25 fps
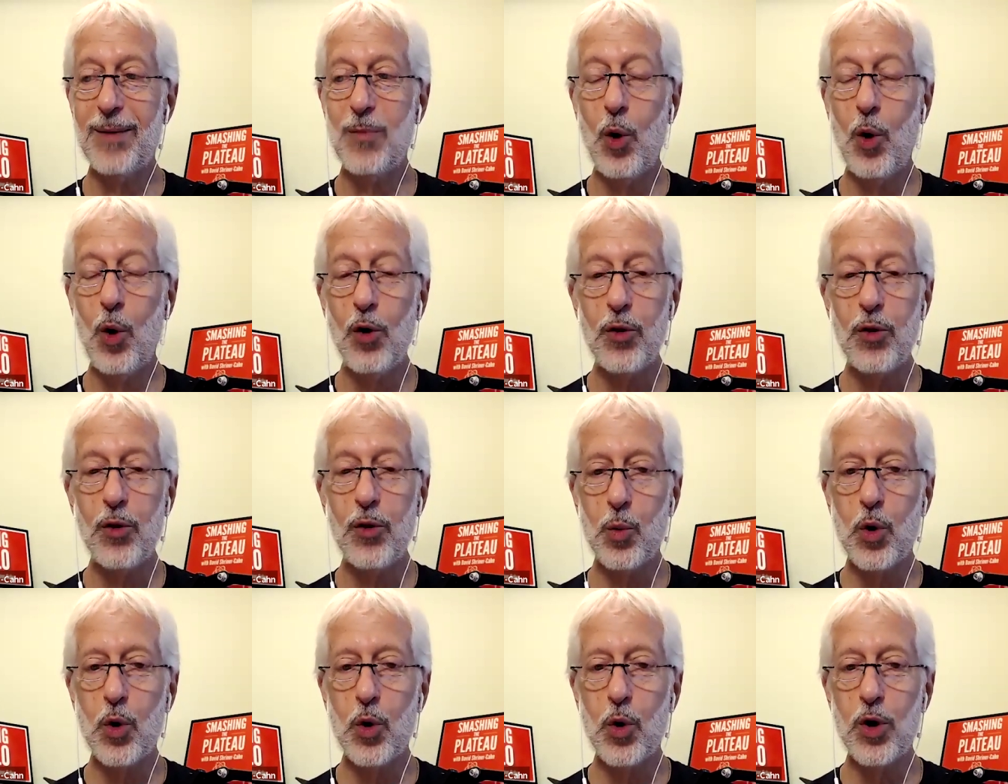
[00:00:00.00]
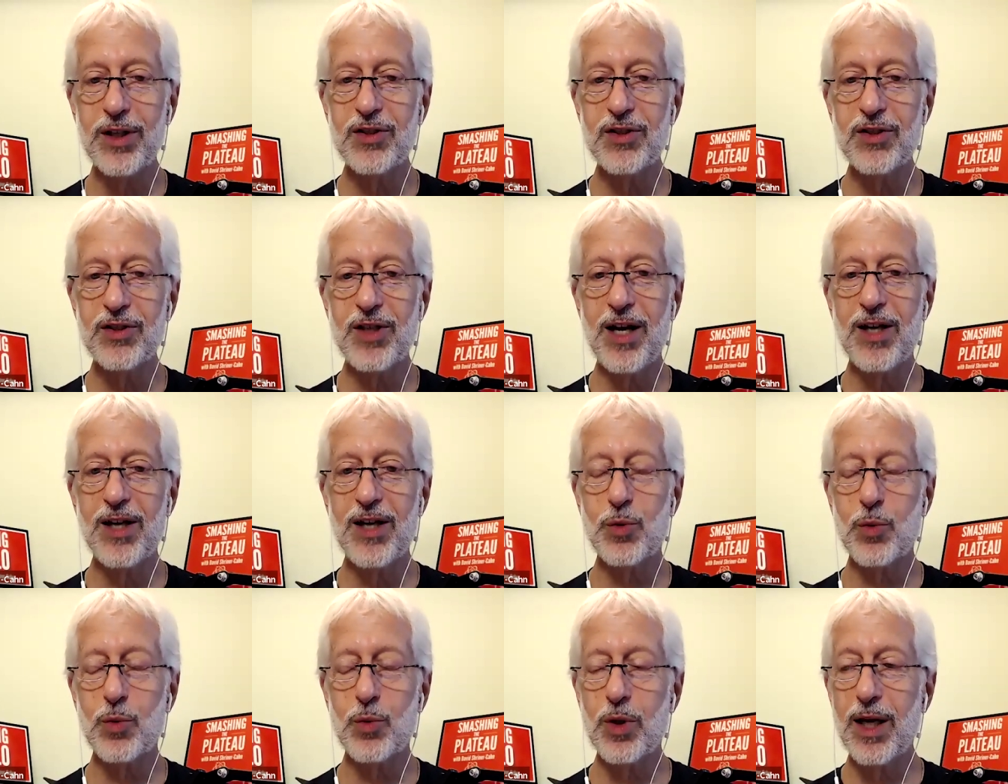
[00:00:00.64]
all the warning
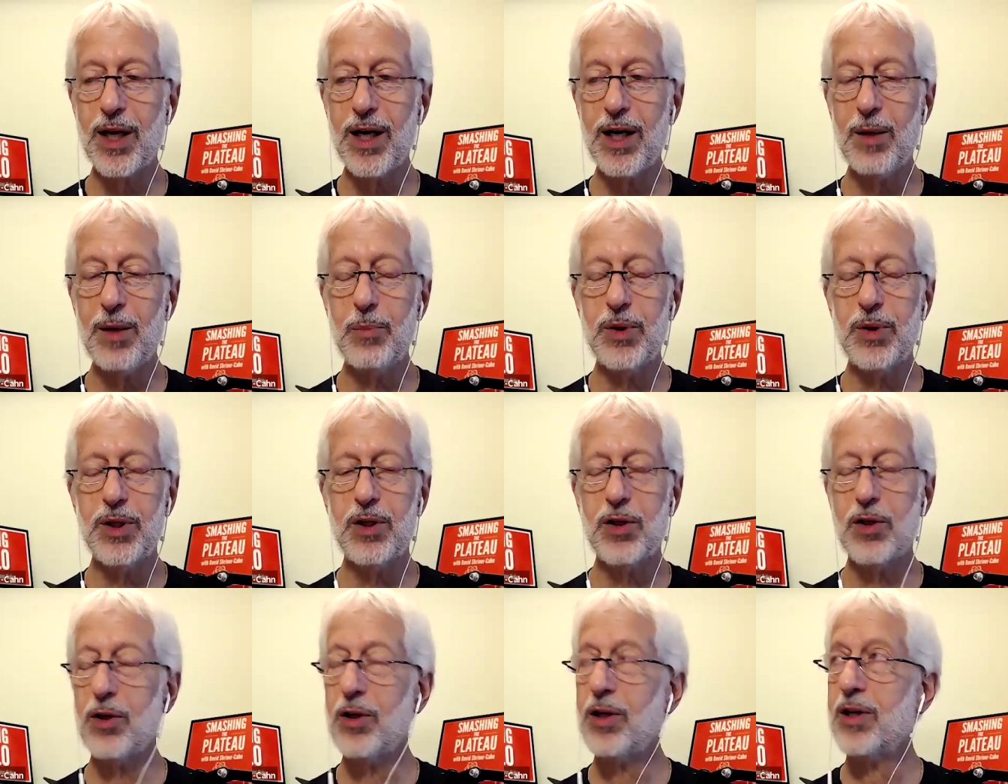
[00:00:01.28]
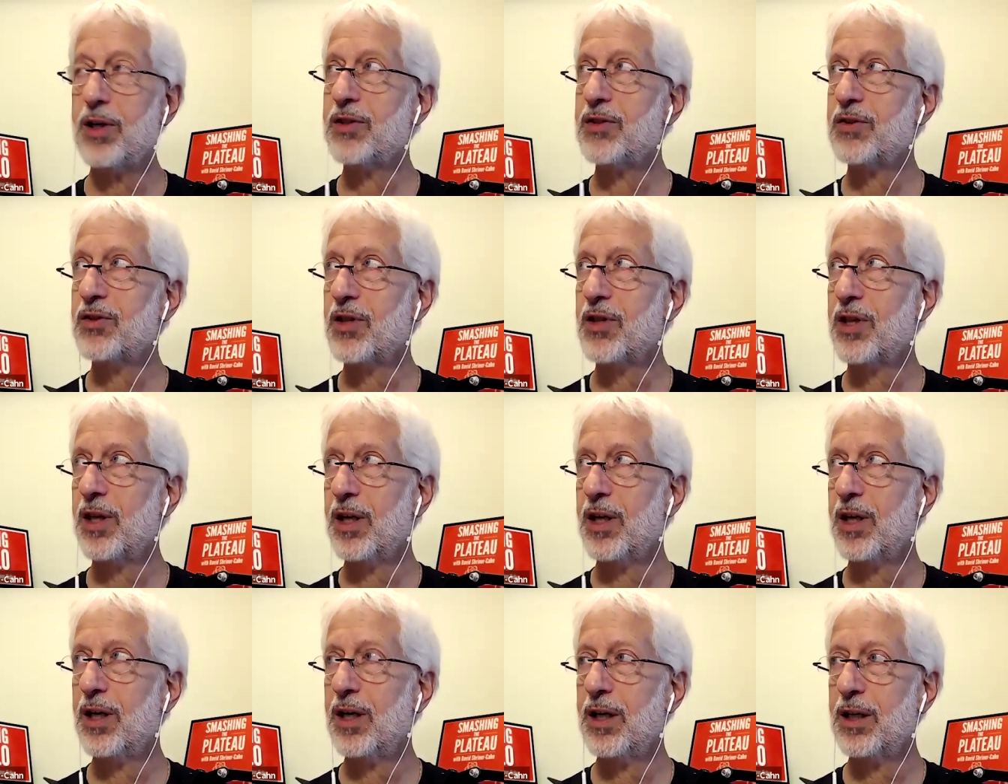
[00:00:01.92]
signs were there because
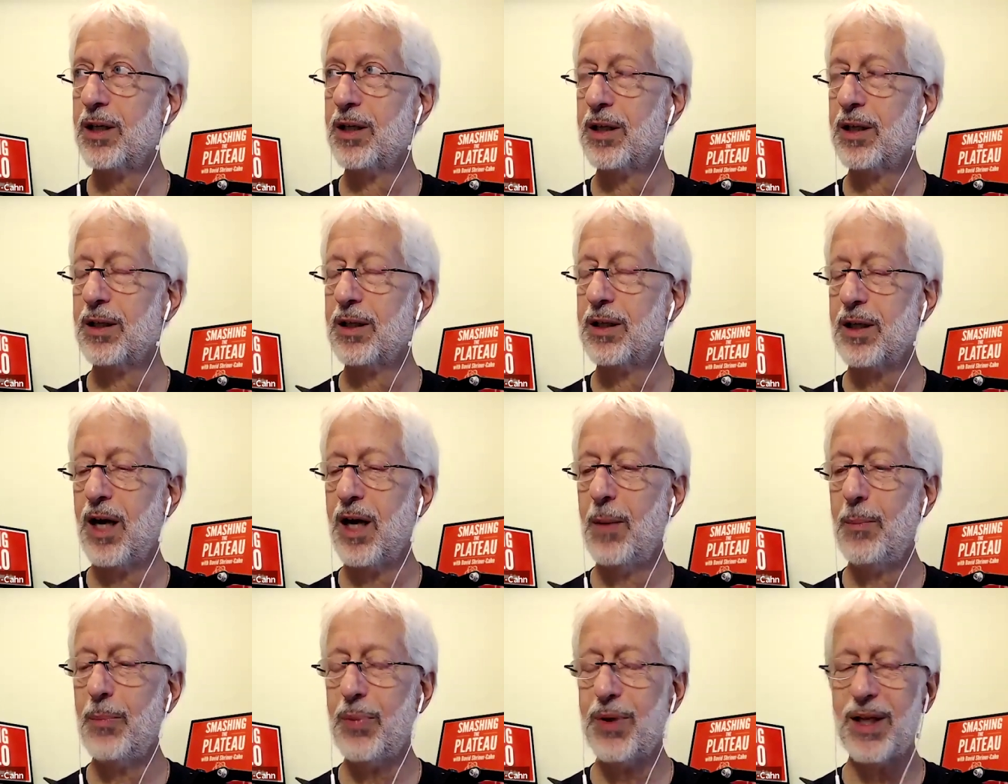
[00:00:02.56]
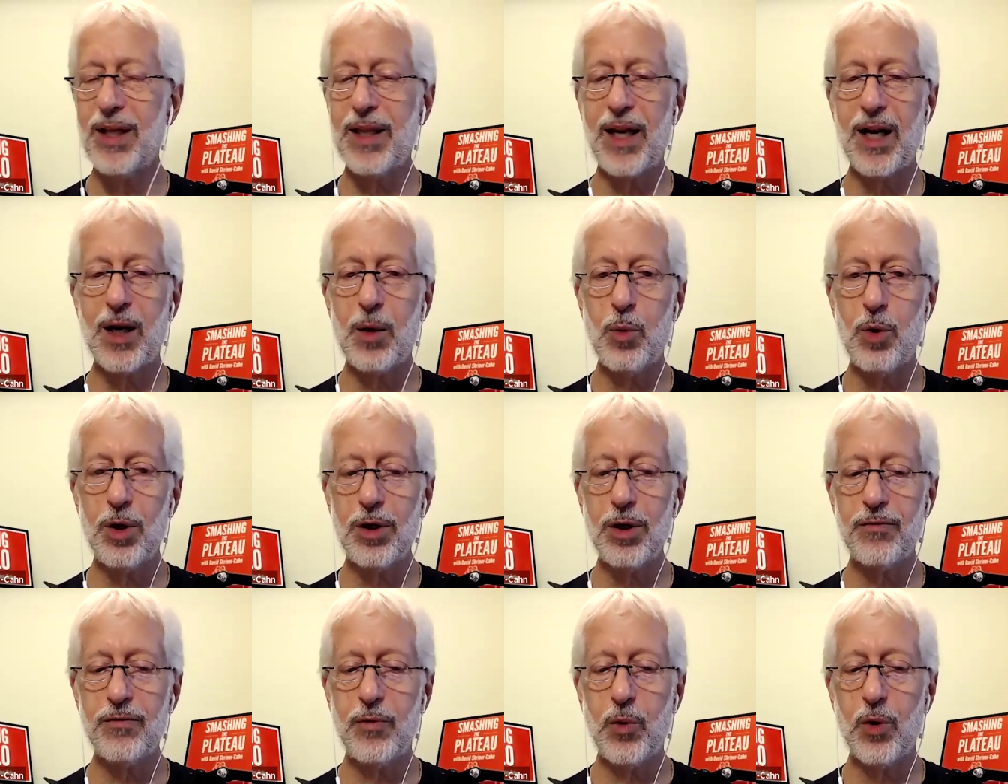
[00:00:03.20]
the company that I
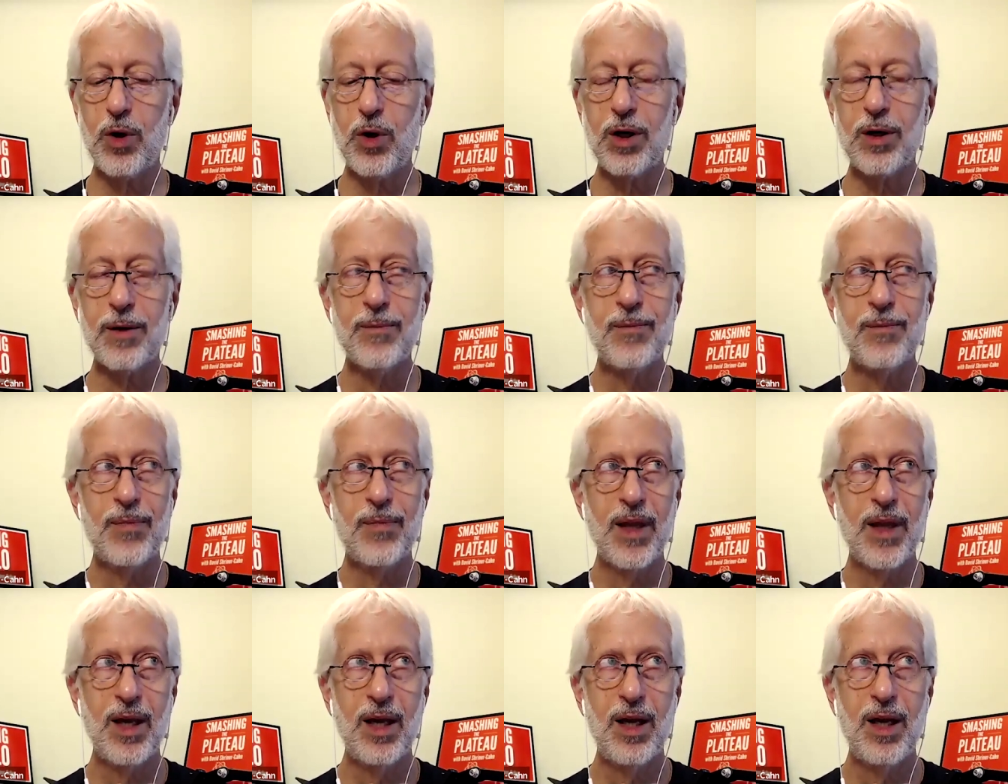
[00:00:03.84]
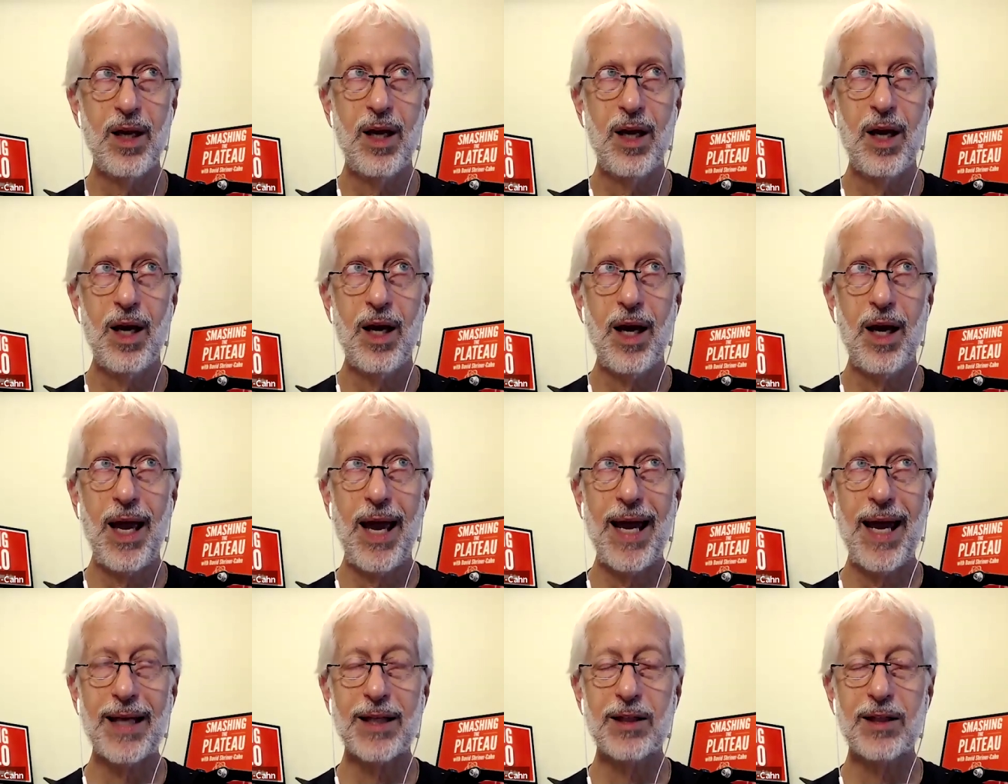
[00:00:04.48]
worked for
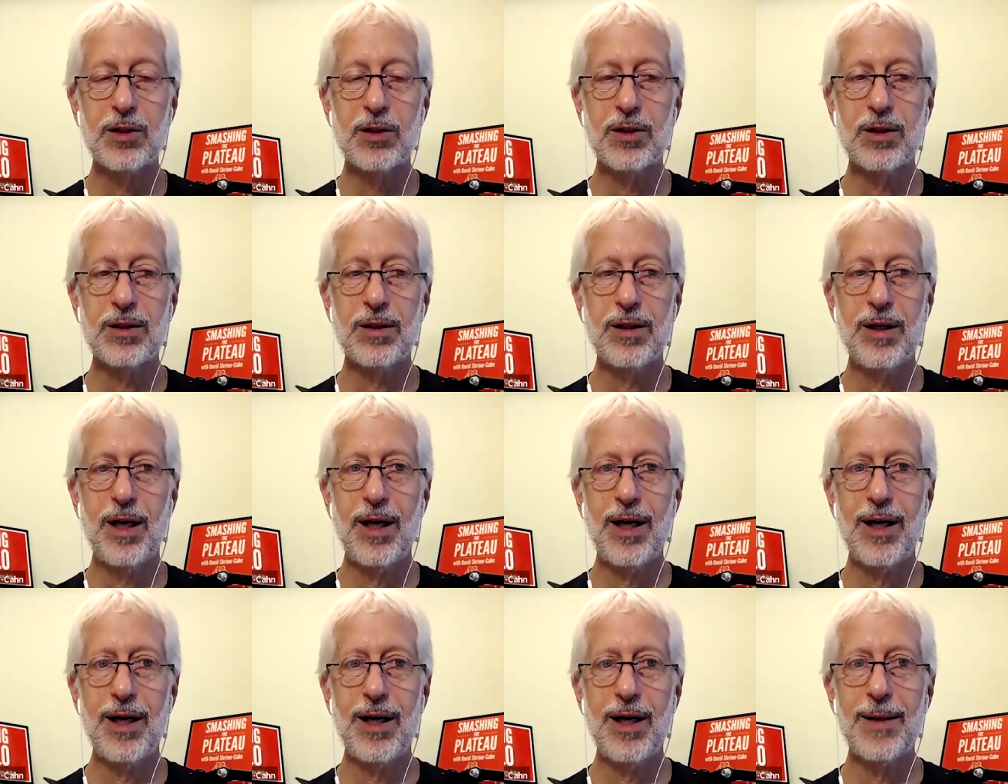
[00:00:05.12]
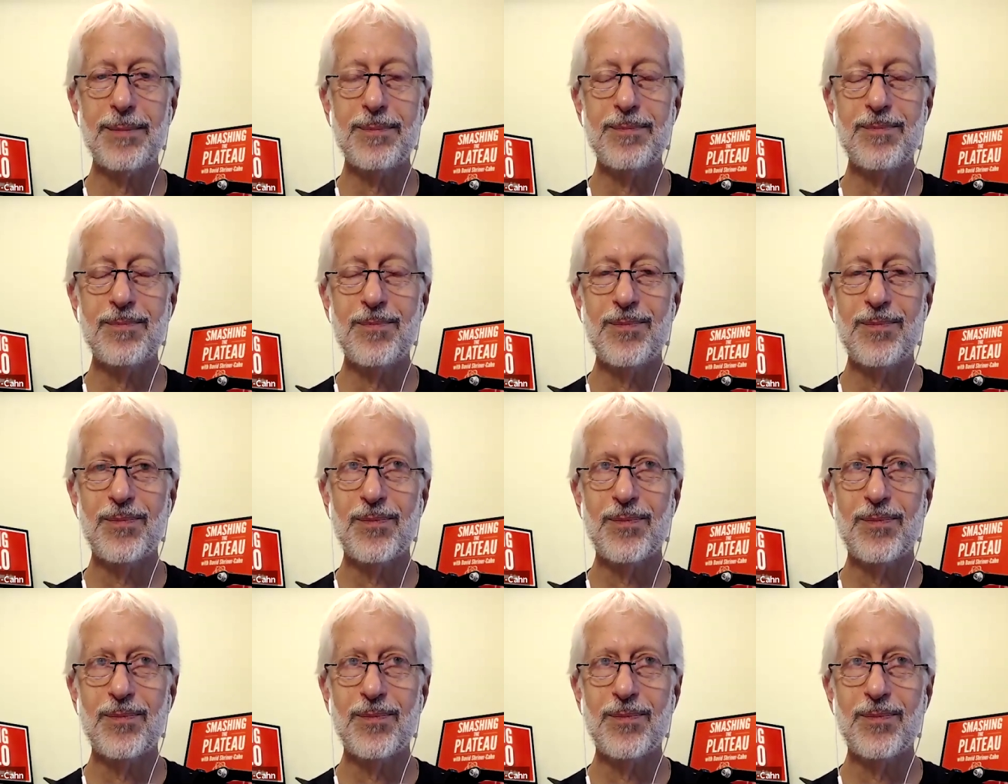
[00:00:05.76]
had um,